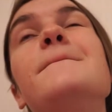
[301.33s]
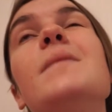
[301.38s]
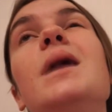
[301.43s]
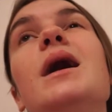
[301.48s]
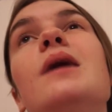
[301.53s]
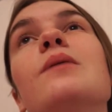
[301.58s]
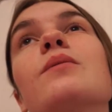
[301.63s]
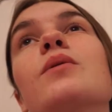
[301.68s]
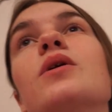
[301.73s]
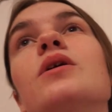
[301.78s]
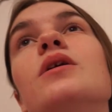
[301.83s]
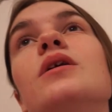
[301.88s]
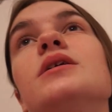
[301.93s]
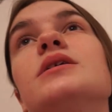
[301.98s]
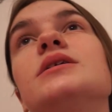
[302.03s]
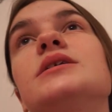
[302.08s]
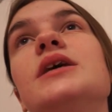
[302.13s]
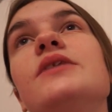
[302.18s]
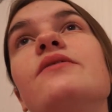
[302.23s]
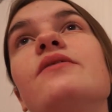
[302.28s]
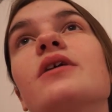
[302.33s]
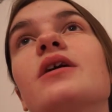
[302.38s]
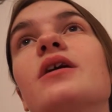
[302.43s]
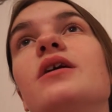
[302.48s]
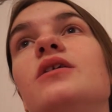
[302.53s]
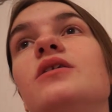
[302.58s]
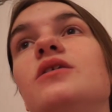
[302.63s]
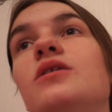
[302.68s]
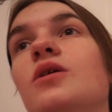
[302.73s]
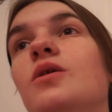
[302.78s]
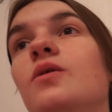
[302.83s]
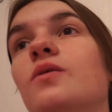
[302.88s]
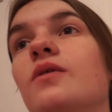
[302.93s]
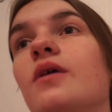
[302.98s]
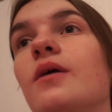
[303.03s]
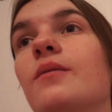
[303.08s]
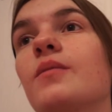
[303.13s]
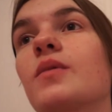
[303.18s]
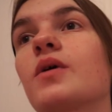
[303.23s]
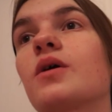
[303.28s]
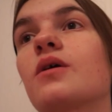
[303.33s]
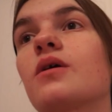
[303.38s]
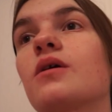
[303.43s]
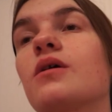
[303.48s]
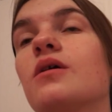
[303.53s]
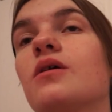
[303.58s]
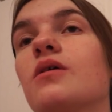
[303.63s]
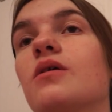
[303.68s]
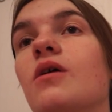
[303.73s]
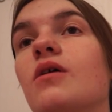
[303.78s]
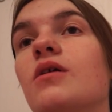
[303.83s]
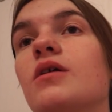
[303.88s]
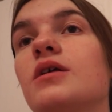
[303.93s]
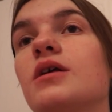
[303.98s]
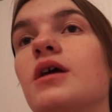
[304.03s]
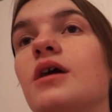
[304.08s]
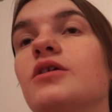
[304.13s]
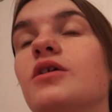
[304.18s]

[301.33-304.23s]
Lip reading: I'm gonna see if I can do, I don't know what